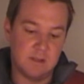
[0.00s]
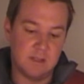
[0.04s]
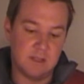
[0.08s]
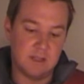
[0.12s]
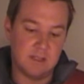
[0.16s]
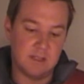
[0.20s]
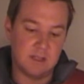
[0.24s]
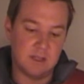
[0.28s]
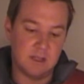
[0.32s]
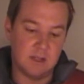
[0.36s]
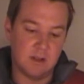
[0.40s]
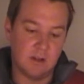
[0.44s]

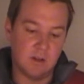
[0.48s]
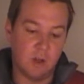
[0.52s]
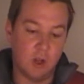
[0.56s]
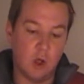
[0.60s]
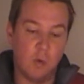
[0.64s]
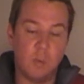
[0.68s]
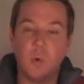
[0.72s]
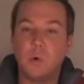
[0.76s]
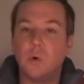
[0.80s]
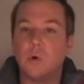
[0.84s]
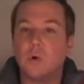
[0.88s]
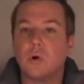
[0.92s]
it's a
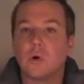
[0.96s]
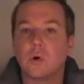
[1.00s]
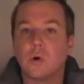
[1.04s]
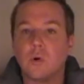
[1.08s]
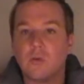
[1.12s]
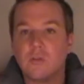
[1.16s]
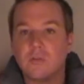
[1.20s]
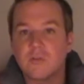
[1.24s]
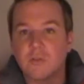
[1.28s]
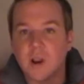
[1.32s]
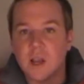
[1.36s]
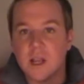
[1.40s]
global
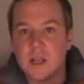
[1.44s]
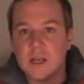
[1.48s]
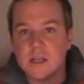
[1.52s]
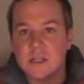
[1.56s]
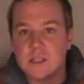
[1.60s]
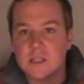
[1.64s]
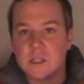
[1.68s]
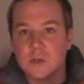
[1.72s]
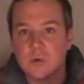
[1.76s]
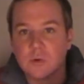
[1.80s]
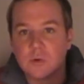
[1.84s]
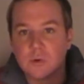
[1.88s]
girlfriend.
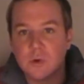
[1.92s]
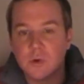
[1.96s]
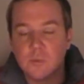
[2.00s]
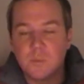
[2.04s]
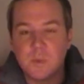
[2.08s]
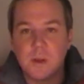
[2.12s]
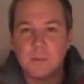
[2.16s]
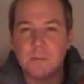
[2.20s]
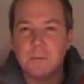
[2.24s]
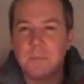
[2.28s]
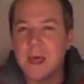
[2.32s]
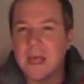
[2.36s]
It's a
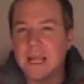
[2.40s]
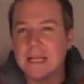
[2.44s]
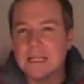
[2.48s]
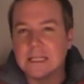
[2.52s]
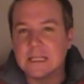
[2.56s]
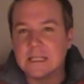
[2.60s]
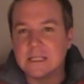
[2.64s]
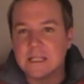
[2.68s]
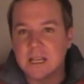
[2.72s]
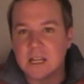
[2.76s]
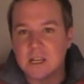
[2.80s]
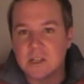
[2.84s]
group in
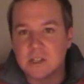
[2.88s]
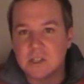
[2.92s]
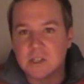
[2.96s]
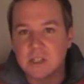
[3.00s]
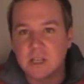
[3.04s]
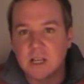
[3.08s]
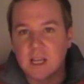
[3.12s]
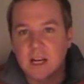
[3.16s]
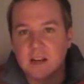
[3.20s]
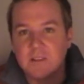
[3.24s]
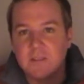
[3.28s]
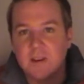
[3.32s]
Bangladesh
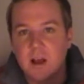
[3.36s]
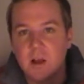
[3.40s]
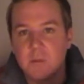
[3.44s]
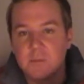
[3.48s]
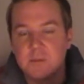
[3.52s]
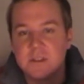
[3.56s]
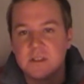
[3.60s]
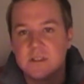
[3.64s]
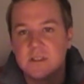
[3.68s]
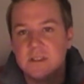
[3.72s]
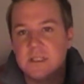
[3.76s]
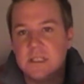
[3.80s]
that kind of
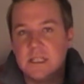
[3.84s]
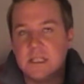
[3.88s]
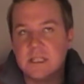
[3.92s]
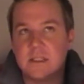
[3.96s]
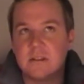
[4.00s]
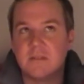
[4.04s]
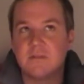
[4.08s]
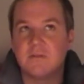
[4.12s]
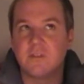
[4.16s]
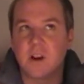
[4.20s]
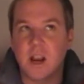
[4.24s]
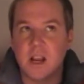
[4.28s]
helps
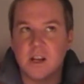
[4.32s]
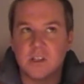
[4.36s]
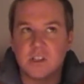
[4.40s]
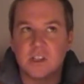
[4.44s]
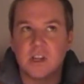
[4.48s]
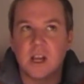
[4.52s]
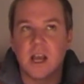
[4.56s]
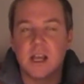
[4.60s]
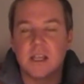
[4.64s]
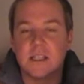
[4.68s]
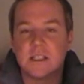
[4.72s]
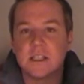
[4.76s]

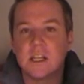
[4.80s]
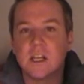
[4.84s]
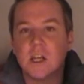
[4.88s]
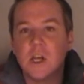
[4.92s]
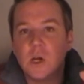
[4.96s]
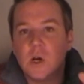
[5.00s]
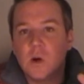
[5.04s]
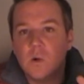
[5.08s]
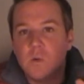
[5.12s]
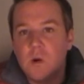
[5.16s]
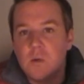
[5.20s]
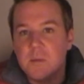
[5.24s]
disenfranchise
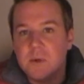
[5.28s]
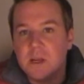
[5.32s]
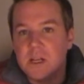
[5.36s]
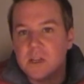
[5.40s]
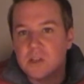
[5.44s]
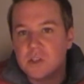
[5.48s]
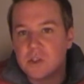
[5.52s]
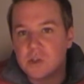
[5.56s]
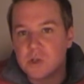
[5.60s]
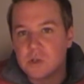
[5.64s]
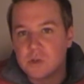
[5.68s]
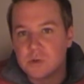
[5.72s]
women
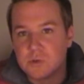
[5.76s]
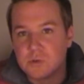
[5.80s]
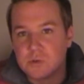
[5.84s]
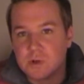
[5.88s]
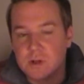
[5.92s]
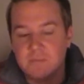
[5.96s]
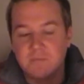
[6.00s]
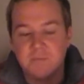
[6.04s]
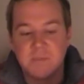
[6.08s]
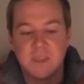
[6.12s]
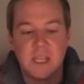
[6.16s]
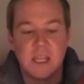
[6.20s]
and
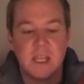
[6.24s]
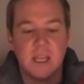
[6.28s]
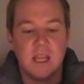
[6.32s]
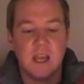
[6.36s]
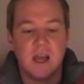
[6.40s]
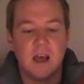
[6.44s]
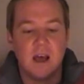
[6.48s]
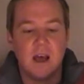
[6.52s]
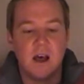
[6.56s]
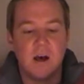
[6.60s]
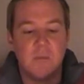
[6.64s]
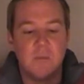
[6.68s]
children.
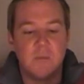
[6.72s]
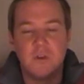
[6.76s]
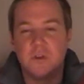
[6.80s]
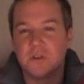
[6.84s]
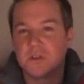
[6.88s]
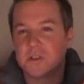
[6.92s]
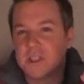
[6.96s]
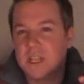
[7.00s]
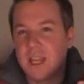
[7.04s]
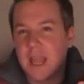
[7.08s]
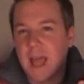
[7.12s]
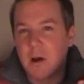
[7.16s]

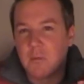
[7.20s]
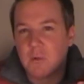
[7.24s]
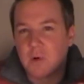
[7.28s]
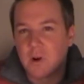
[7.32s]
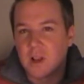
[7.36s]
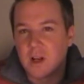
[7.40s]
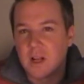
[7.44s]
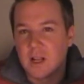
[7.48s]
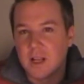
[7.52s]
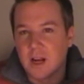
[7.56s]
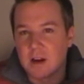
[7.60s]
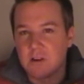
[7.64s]
You'll see how we're
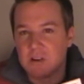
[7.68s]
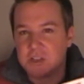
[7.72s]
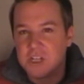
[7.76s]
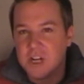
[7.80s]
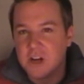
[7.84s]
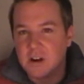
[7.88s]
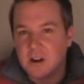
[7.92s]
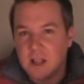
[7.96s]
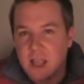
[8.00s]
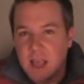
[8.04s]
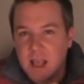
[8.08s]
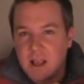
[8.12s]
going to get our
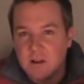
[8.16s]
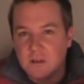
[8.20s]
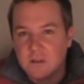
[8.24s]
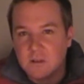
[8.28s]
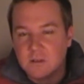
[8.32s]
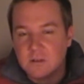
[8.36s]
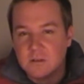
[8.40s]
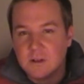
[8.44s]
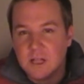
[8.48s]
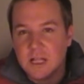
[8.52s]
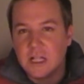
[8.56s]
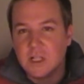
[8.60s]
charity
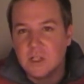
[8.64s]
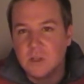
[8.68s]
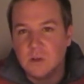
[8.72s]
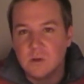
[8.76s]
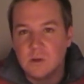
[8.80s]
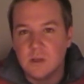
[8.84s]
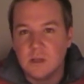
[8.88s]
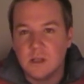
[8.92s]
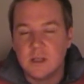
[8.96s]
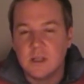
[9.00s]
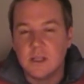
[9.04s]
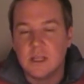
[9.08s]
angle
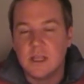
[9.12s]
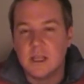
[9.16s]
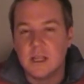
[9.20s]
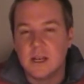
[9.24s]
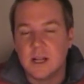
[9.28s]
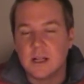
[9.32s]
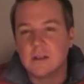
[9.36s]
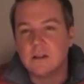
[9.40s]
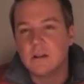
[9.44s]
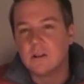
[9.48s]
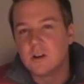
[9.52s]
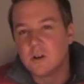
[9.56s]
included
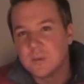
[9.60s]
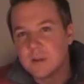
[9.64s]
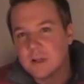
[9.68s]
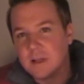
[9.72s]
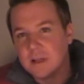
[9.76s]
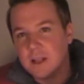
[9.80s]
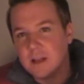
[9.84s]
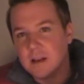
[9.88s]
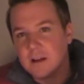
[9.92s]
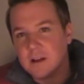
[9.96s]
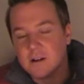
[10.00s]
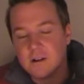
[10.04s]
in a little
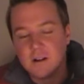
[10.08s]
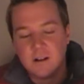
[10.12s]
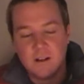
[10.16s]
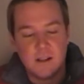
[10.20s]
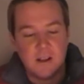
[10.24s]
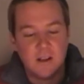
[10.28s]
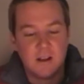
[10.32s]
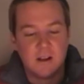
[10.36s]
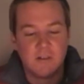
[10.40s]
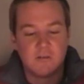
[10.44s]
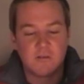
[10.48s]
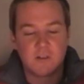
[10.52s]
bit later.
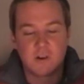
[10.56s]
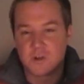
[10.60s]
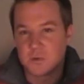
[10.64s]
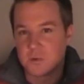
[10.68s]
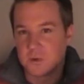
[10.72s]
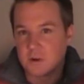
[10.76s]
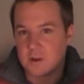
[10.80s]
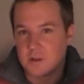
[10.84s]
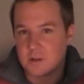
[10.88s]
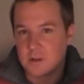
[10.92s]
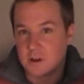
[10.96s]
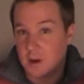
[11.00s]
First,
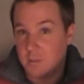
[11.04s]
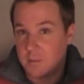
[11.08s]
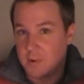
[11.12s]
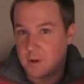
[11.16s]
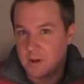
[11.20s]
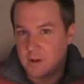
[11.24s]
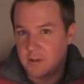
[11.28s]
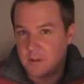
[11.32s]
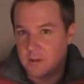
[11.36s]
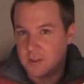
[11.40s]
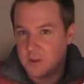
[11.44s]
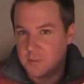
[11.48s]
we're going to talk
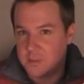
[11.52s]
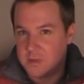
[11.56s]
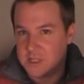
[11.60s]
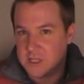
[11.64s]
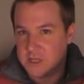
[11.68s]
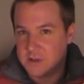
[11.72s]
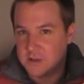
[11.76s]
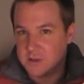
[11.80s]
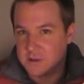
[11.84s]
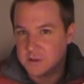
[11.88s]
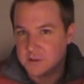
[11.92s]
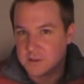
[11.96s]
about the
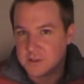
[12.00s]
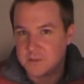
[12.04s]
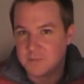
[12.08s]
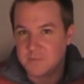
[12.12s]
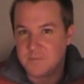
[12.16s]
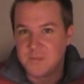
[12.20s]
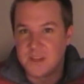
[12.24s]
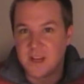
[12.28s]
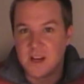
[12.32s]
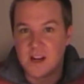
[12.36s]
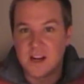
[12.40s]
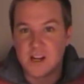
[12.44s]
materials.
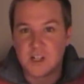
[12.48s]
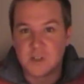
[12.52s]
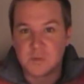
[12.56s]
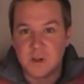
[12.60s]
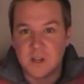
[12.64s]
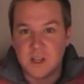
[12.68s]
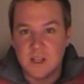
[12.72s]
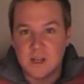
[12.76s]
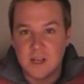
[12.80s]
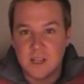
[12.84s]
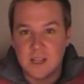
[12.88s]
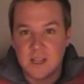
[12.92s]
Here's
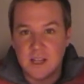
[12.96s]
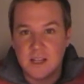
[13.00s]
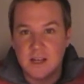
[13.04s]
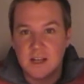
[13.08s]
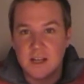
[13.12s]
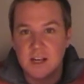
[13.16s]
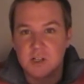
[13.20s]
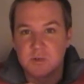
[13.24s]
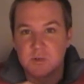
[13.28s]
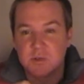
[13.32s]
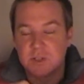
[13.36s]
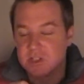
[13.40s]
what you need.
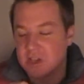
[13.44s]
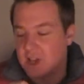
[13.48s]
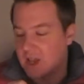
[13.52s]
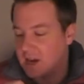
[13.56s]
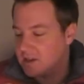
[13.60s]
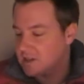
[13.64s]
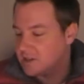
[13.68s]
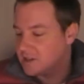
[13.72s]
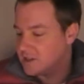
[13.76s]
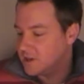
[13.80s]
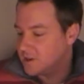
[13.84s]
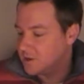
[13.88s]
Here's what you got
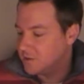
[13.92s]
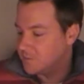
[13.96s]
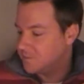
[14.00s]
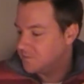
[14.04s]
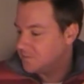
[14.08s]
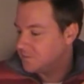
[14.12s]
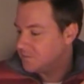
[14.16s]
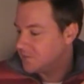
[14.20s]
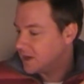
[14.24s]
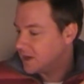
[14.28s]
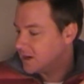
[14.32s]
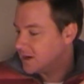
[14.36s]
to do.
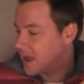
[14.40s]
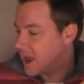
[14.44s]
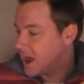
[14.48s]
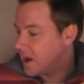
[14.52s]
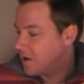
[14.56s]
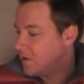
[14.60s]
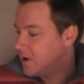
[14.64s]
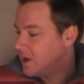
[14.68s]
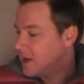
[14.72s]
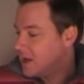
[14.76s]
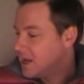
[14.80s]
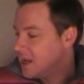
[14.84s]

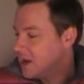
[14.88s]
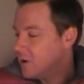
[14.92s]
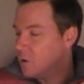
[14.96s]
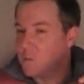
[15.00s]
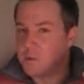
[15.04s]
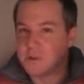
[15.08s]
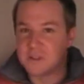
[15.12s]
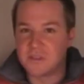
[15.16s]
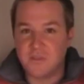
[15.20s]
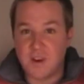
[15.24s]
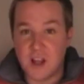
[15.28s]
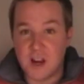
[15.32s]
Now,
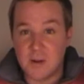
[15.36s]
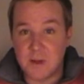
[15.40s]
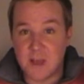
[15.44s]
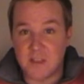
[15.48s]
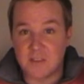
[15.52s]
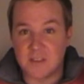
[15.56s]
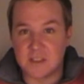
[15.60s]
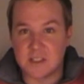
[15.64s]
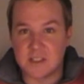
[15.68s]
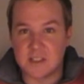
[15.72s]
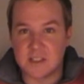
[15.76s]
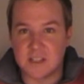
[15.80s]
what was fun
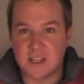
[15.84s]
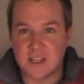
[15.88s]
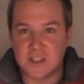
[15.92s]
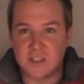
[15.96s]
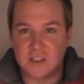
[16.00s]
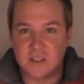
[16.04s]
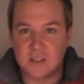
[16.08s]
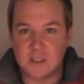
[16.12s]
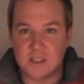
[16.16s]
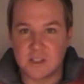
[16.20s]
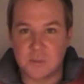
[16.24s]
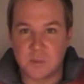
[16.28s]
about this is I
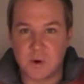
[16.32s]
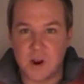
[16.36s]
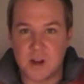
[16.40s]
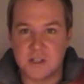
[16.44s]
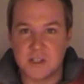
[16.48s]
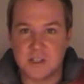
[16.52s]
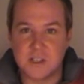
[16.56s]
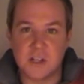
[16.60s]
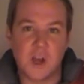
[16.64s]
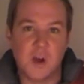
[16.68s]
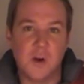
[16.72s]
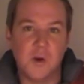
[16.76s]
took this
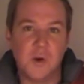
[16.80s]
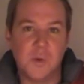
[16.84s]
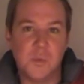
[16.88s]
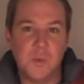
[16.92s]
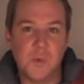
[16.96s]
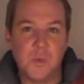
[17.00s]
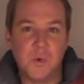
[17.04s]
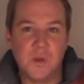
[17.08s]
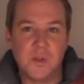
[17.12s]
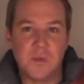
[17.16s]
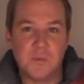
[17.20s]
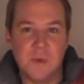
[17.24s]
project
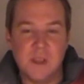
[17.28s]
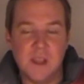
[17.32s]
home with